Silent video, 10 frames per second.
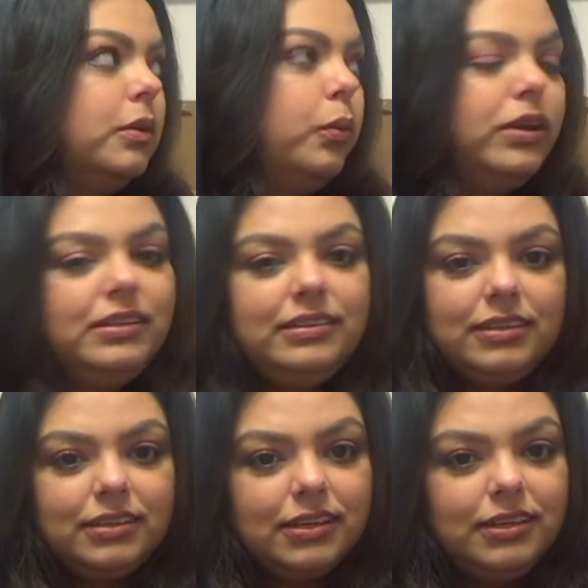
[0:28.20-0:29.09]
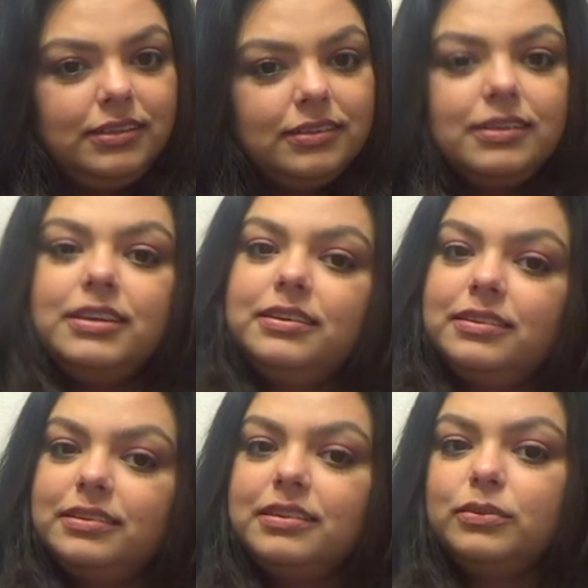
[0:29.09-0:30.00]
Wednesday night. It
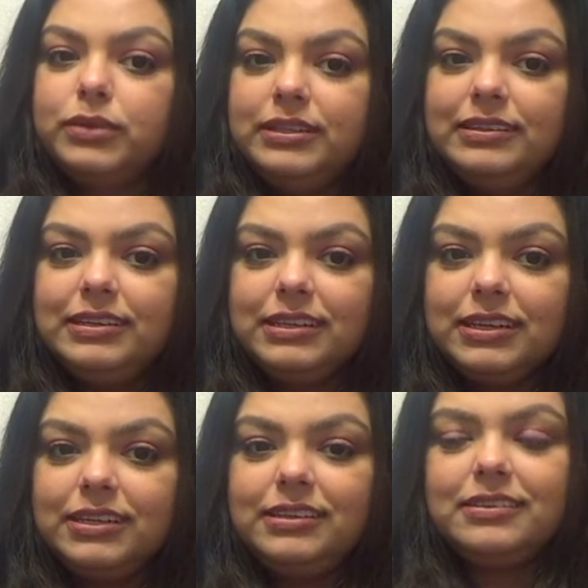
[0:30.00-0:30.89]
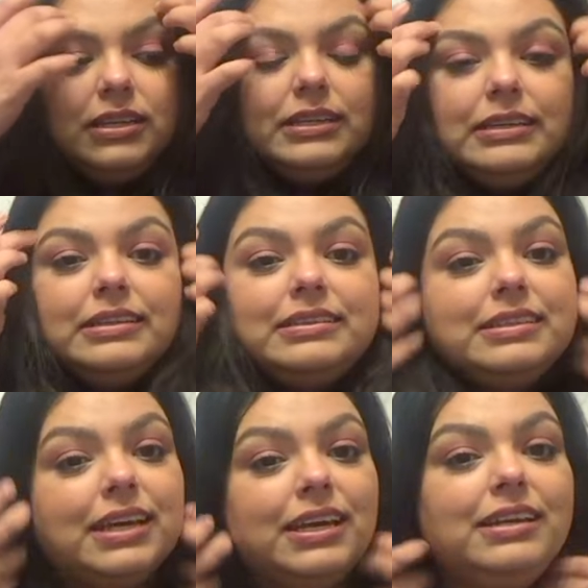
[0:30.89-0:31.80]
is. It's Wednesday night.
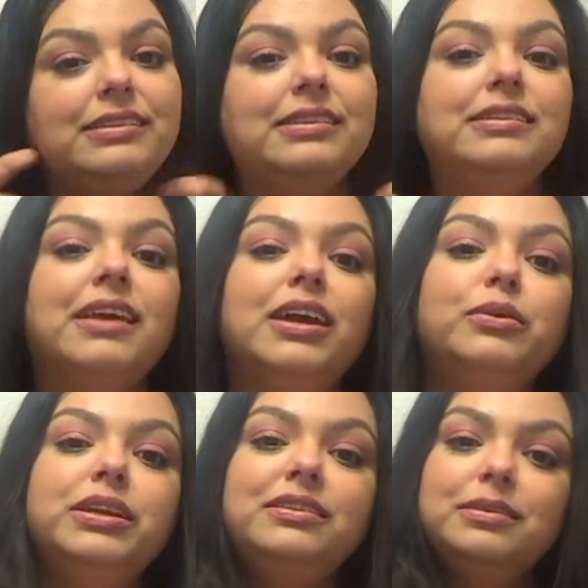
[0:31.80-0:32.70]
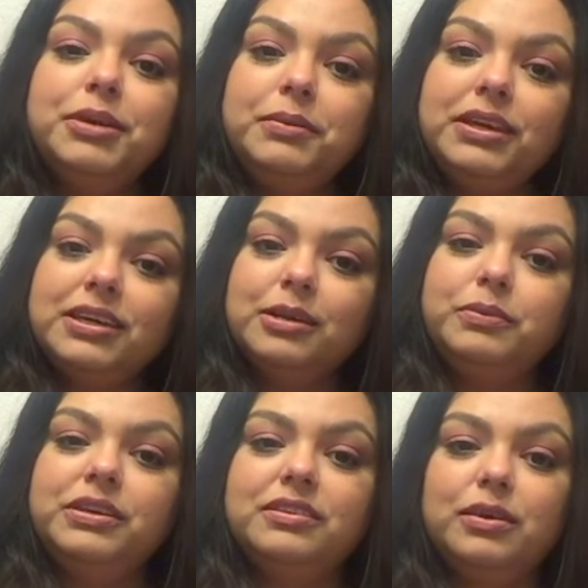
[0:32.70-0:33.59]
Tonight, since I already did my makeup
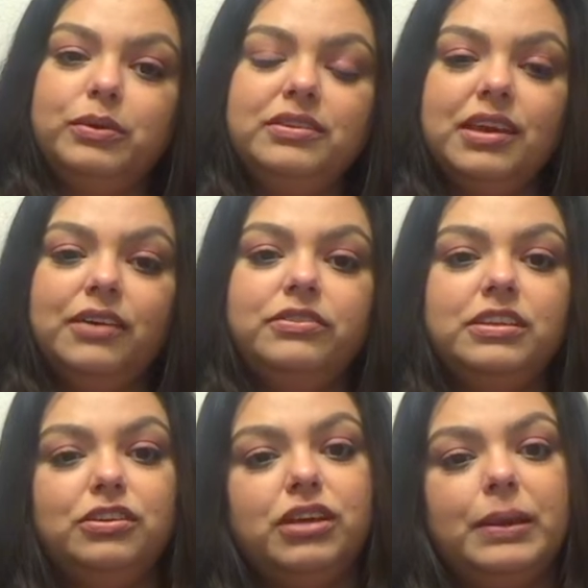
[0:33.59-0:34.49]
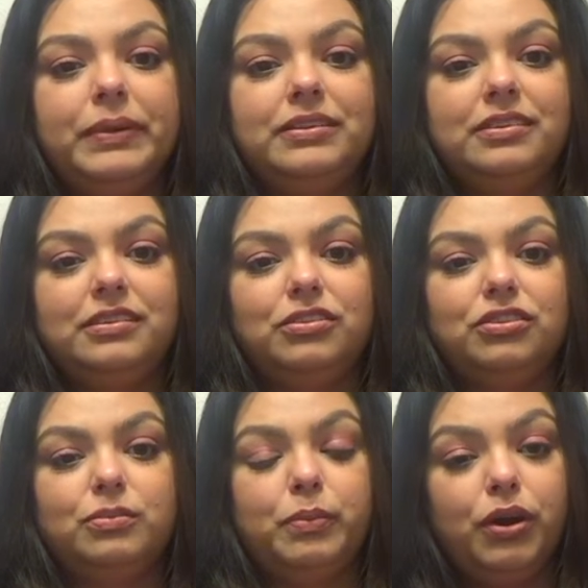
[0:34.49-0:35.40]
because I went to have dinner at my
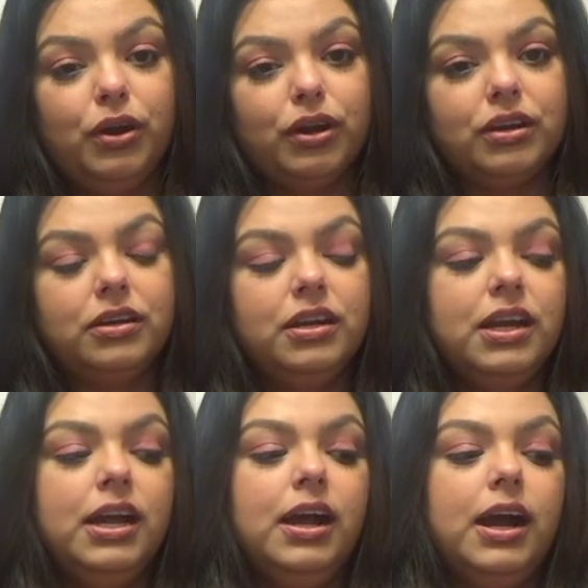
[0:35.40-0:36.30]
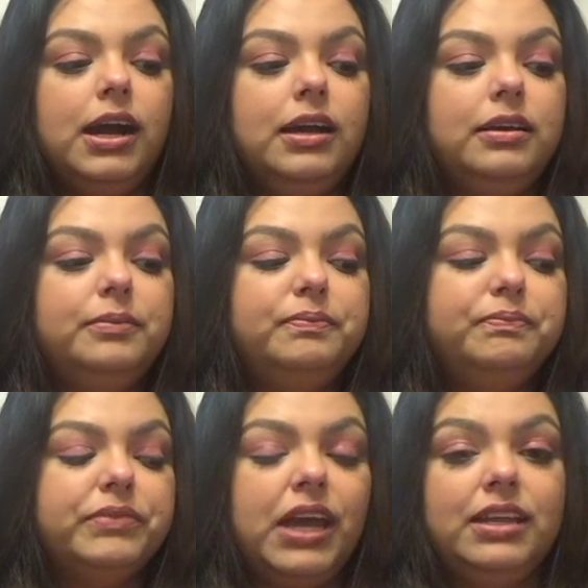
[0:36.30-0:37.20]
sister's bar,
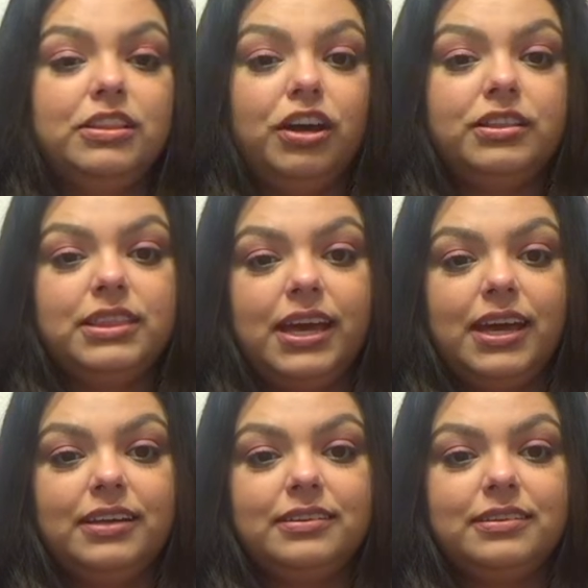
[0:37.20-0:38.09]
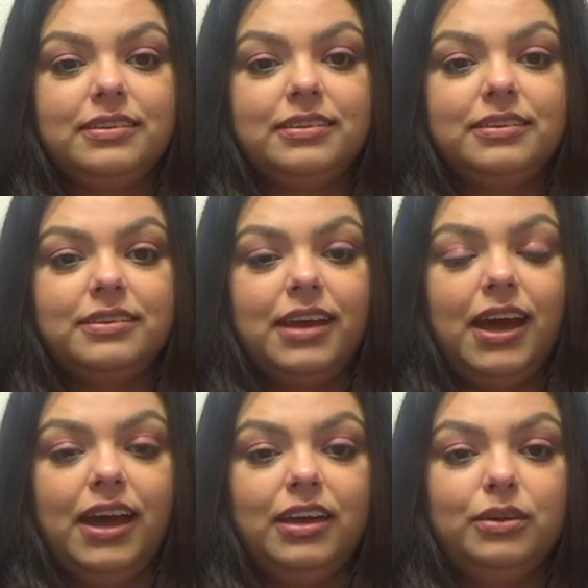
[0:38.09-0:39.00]
I thought that
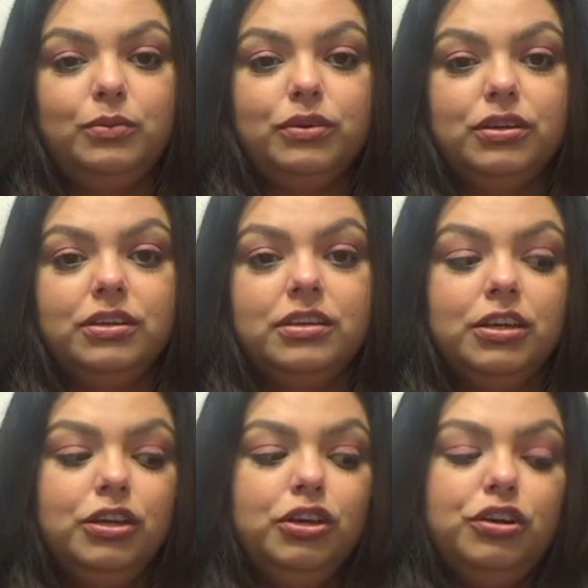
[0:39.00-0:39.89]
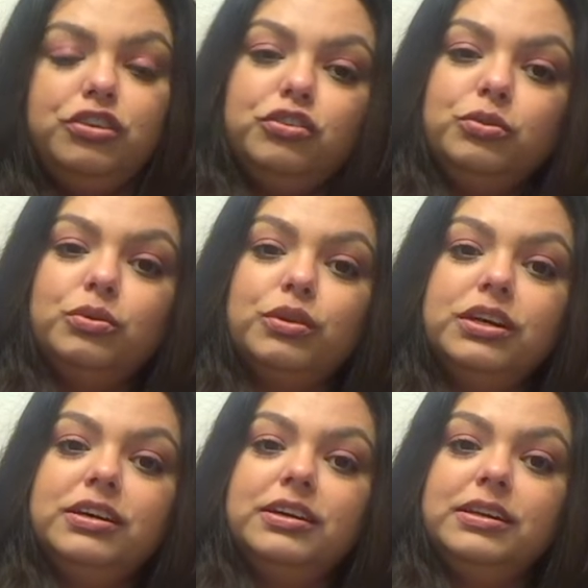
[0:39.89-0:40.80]
I would do
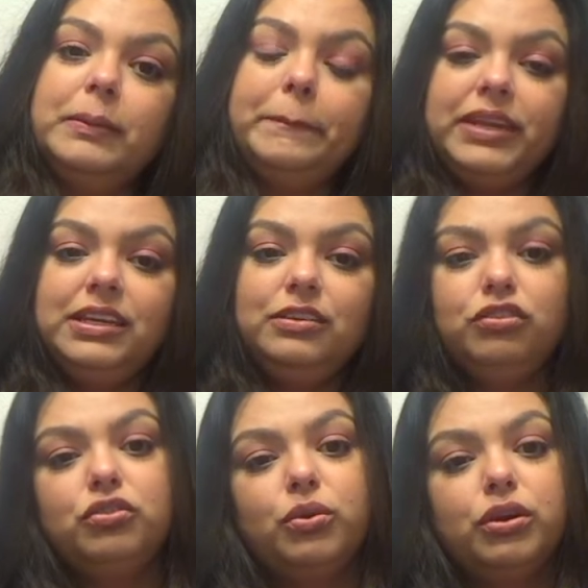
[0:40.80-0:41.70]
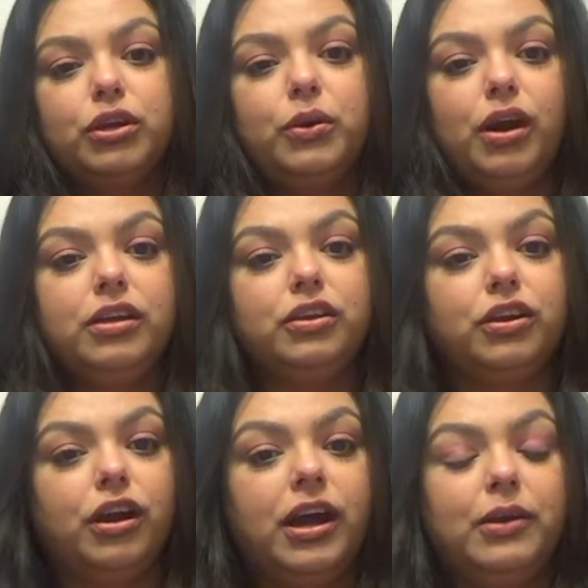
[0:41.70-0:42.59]
a mini tutorial on
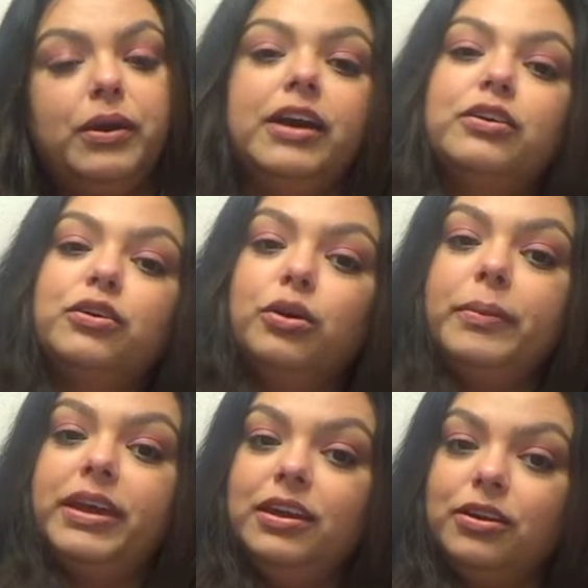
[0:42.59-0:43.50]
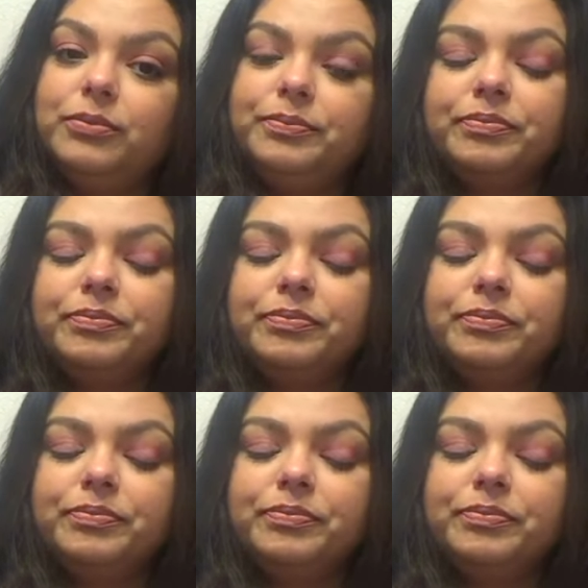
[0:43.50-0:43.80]
how I curl my hair.